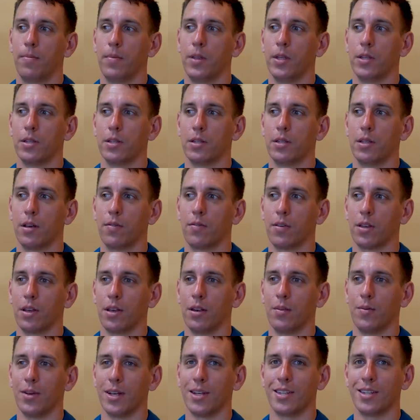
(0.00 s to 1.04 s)
This is definitely
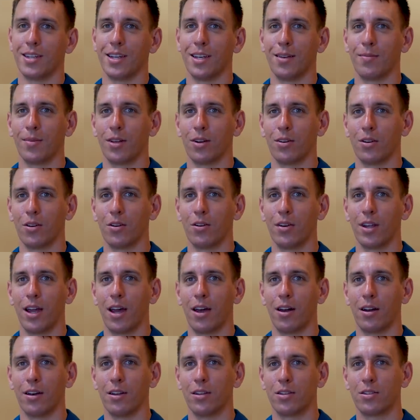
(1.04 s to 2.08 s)
going to be a team that'll go
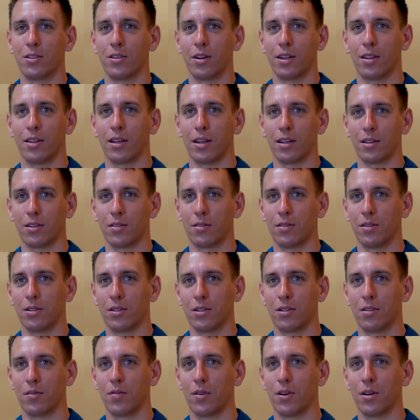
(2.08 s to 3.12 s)
down in history. I think it's
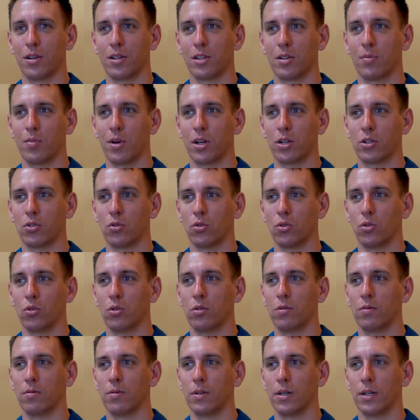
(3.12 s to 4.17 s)
just a very special
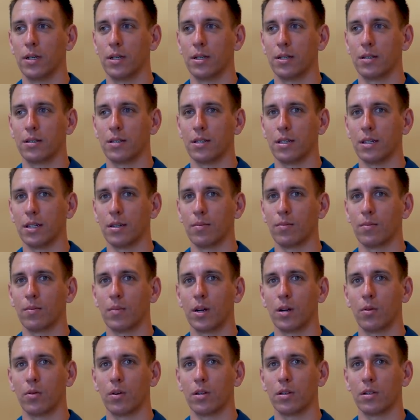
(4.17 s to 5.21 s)
team,
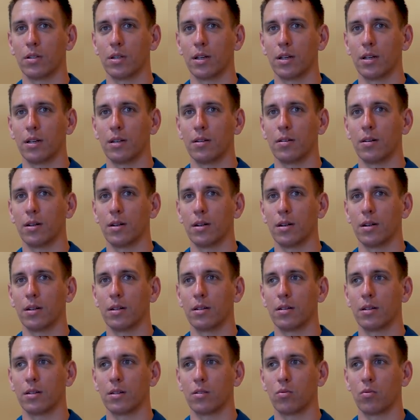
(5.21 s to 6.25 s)
I want to say,
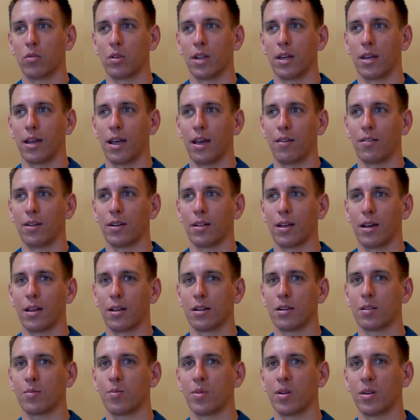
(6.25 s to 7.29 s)
just with that, having that
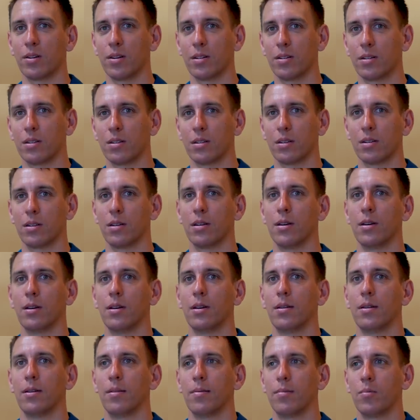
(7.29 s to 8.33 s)
experience and
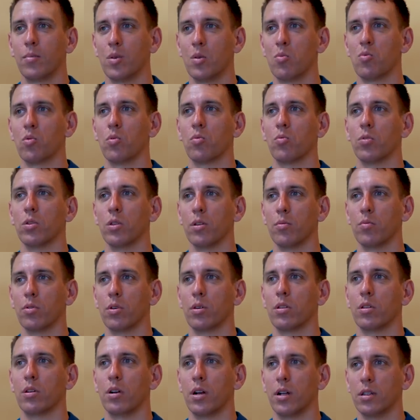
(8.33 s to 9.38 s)
people really
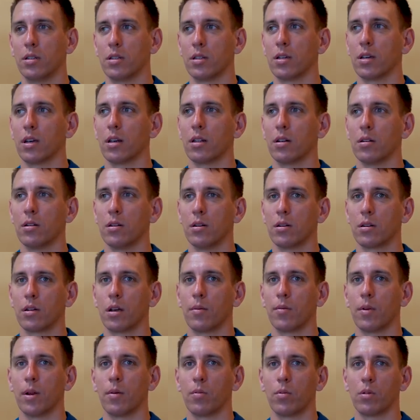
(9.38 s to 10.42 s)
putting their heads together and
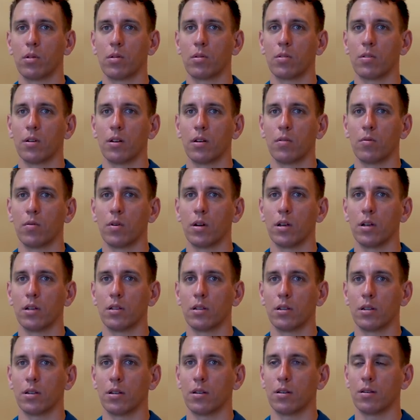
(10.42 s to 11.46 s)
coming up with creative
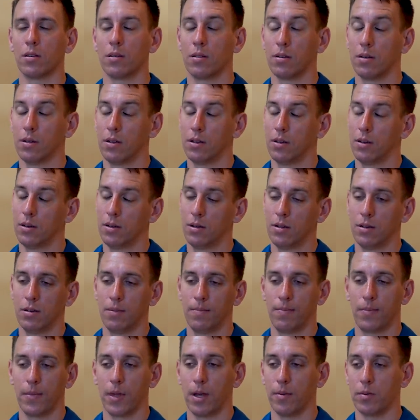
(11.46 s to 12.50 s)
ways. And
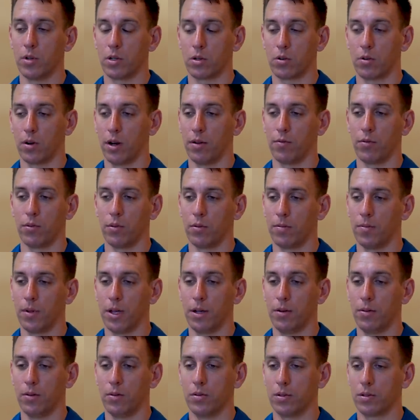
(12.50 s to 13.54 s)
I'm just grateful.
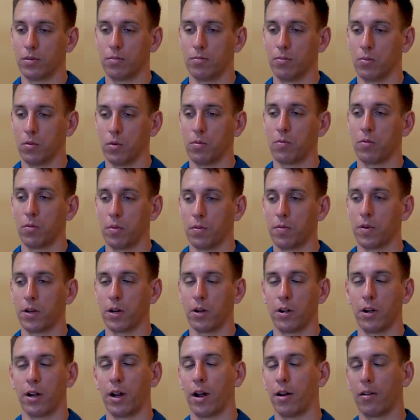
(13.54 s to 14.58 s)
We
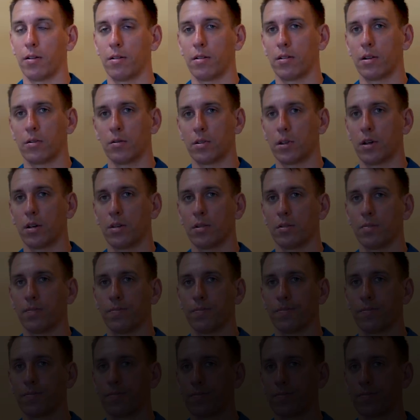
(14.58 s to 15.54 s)
figured it out. I think it was awesome.